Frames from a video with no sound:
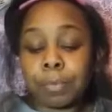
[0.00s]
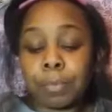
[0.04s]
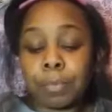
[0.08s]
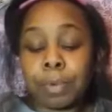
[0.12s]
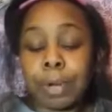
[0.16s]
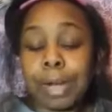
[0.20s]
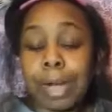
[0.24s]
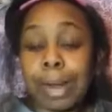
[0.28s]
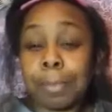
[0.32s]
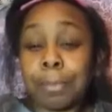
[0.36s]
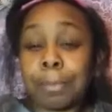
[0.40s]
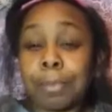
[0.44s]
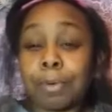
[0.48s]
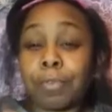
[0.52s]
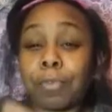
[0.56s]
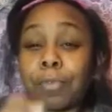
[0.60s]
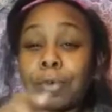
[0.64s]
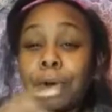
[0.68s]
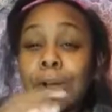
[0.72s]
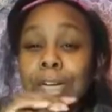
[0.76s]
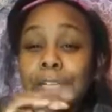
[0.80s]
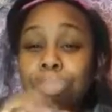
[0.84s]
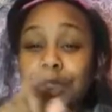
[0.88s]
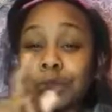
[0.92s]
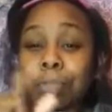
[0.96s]

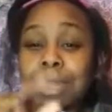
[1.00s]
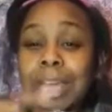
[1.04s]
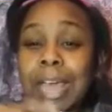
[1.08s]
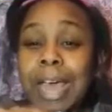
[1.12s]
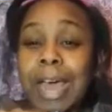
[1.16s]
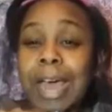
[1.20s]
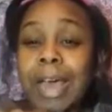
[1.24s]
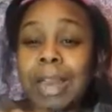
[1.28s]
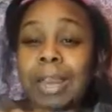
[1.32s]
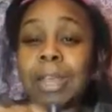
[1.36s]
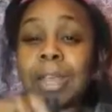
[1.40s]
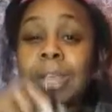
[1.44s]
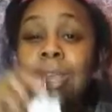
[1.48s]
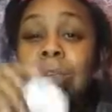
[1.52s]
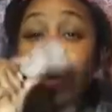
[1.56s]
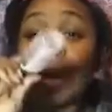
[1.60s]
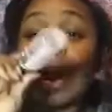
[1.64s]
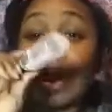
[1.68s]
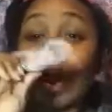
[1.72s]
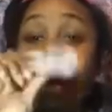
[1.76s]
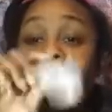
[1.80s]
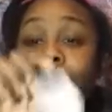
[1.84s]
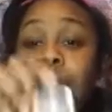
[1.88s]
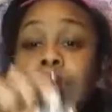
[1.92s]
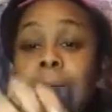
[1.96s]
before I do that,
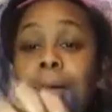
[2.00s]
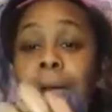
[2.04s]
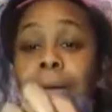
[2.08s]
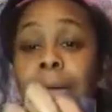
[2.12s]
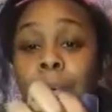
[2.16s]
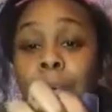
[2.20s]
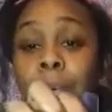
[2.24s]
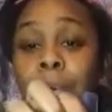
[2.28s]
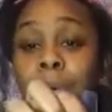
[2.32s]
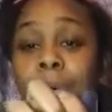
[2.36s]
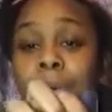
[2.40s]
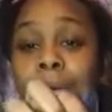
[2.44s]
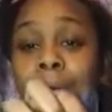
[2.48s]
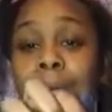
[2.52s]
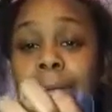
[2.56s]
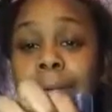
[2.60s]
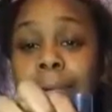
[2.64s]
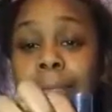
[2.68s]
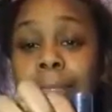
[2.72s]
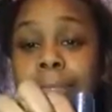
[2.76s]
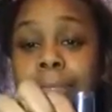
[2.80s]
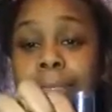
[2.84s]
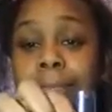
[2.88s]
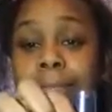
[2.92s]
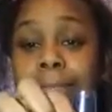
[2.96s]
I will
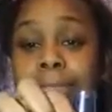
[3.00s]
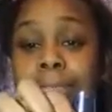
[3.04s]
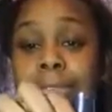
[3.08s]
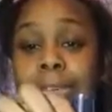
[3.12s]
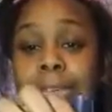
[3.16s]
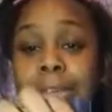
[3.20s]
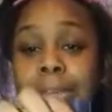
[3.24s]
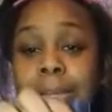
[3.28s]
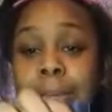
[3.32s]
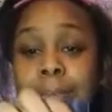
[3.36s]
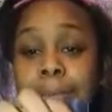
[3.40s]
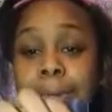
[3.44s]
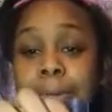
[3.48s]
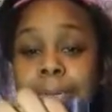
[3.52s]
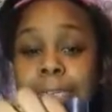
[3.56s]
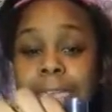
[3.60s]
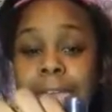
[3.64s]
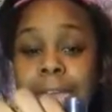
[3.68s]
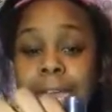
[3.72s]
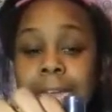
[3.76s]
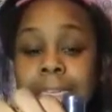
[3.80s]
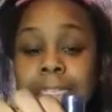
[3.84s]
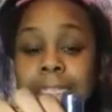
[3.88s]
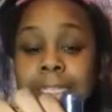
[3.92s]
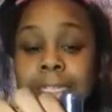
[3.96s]
add this heat
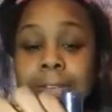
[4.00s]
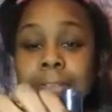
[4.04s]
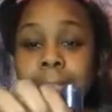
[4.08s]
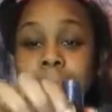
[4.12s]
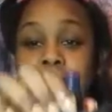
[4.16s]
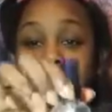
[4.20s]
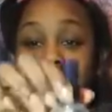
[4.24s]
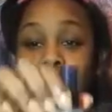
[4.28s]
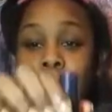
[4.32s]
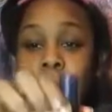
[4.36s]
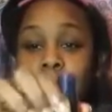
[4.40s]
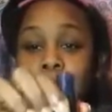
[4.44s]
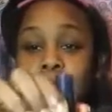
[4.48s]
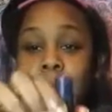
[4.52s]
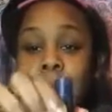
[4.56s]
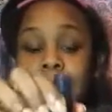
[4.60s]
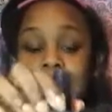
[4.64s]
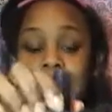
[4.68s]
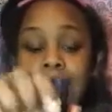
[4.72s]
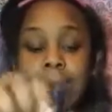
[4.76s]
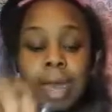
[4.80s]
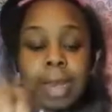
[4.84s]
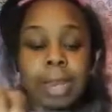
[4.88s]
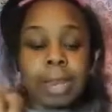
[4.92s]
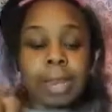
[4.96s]
protectant for
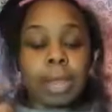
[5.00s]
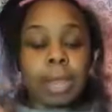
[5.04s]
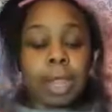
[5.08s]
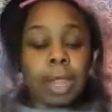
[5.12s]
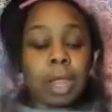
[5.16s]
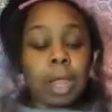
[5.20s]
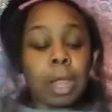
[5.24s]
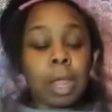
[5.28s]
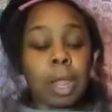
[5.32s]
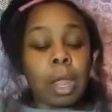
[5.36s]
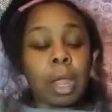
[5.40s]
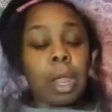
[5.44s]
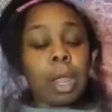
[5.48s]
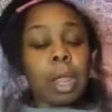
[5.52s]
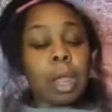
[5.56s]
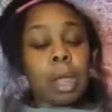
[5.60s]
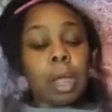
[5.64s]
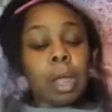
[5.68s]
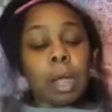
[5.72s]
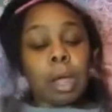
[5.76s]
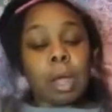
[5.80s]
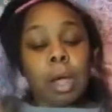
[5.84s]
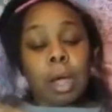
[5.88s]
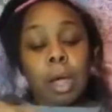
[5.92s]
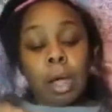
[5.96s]
that.
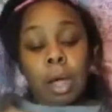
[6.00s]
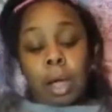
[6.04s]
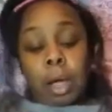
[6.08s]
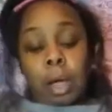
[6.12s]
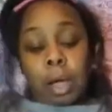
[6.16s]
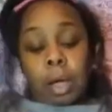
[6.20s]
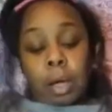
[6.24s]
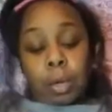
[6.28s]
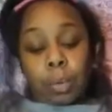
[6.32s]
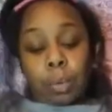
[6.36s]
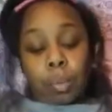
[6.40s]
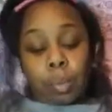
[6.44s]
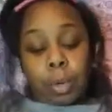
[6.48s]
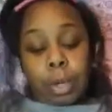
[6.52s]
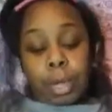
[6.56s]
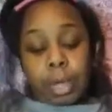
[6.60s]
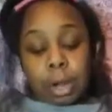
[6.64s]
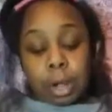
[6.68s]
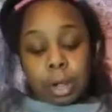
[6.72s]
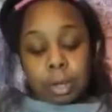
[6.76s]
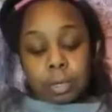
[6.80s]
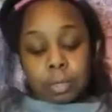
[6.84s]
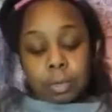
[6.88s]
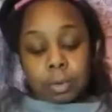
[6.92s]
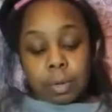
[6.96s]

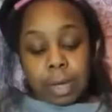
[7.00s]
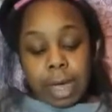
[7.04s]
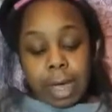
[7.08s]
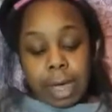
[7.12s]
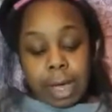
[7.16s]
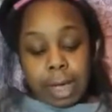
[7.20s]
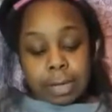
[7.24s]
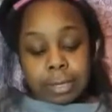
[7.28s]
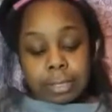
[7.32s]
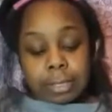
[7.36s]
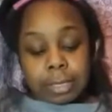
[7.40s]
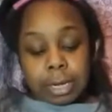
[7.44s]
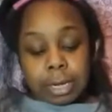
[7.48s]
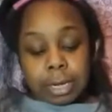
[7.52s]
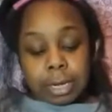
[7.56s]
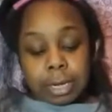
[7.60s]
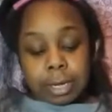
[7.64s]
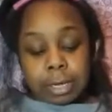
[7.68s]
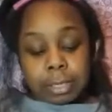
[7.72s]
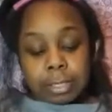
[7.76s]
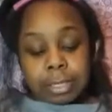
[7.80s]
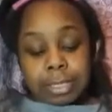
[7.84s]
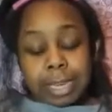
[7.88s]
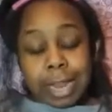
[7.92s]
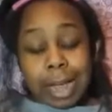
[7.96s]
Win also has
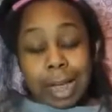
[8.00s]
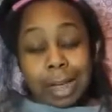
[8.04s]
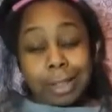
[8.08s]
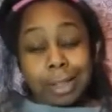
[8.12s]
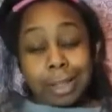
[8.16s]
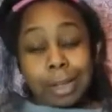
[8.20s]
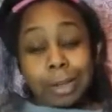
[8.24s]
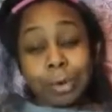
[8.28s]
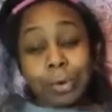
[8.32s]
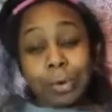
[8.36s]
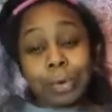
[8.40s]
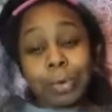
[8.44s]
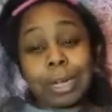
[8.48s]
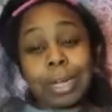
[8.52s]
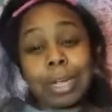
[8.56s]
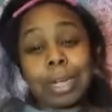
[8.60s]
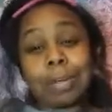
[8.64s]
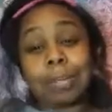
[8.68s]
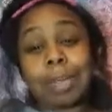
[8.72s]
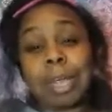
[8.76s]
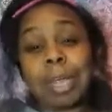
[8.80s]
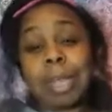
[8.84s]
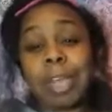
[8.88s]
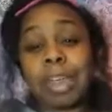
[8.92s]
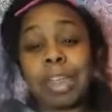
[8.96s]
a styling
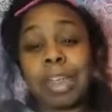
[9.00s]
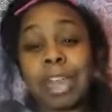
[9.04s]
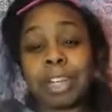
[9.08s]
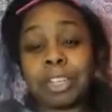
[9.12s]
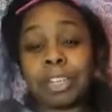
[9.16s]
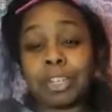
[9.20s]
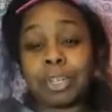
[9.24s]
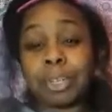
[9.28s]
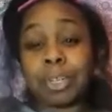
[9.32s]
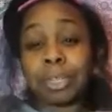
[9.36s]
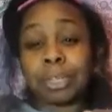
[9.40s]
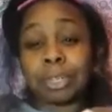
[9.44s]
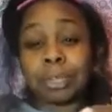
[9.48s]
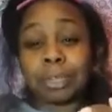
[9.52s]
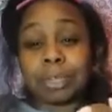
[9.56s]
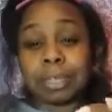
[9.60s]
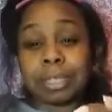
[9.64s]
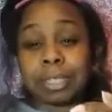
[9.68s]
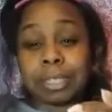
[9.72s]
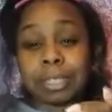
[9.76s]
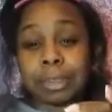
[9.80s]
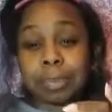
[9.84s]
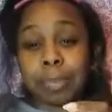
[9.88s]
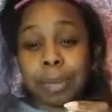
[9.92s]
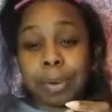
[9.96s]
cream that you can
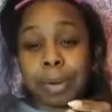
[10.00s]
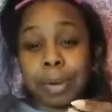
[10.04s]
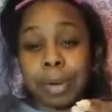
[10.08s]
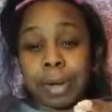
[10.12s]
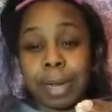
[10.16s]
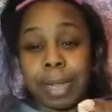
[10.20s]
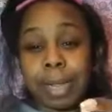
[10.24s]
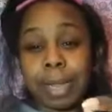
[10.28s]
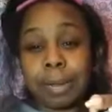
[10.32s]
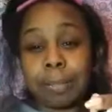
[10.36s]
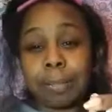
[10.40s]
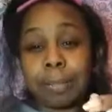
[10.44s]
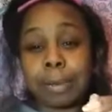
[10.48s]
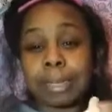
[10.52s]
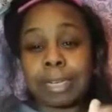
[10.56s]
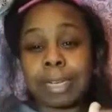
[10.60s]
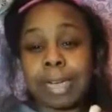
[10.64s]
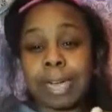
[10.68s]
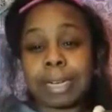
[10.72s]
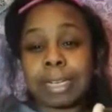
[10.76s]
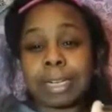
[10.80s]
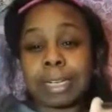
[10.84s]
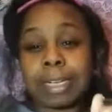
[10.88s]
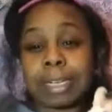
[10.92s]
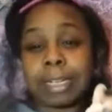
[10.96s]
use as a heat
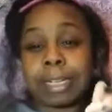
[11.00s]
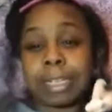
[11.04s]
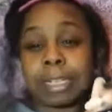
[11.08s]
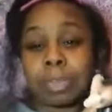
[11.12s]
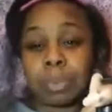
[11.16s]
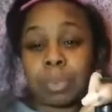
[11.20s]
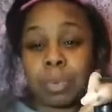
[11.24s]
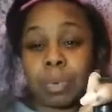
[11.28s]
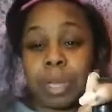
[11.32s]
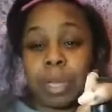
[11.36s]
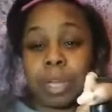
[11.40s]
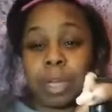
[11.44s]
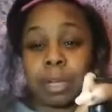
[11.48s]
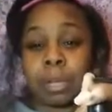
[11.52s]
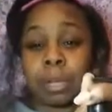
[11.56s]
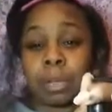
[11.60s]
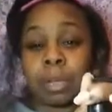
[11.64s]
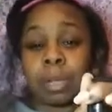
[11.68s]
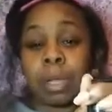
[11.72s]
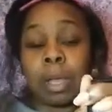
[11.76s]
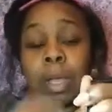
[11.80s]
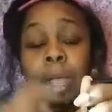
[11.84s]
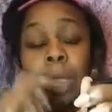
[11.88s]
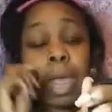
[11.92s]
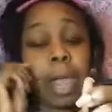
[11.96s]
protectant as
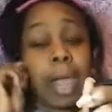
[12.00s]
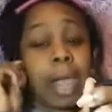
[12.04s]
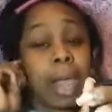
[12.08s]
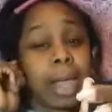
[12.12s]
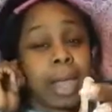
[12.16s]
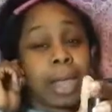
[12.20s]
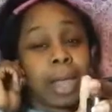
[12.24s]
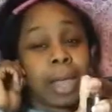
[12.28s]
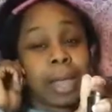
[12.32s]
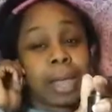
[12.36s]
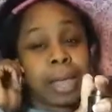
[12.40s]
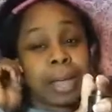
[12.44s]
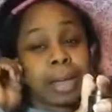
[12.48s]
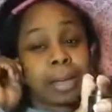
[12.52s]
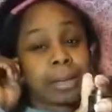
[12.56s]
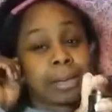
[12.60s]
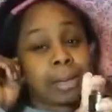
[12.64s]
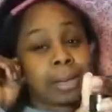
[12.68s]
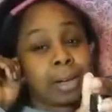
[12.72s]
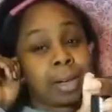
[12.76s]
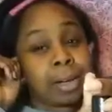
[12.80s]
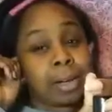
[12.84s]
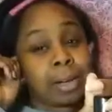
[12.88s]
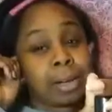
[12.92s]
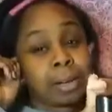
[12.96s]
well.
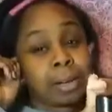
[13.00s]
And